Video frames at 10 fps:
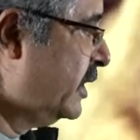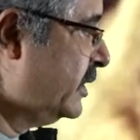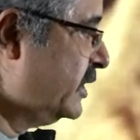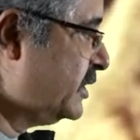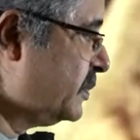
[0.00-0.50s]

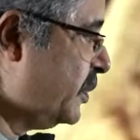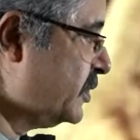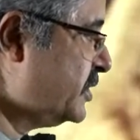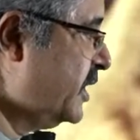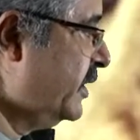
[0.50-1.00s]
This is
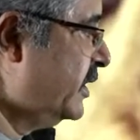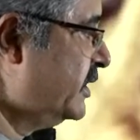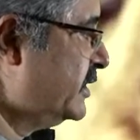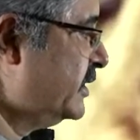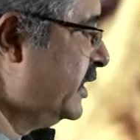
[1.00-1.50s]
posterior.
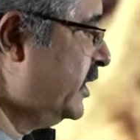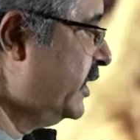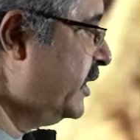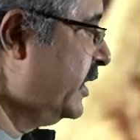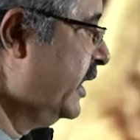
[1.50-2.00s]
This is
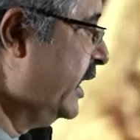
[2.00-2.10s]
anterior.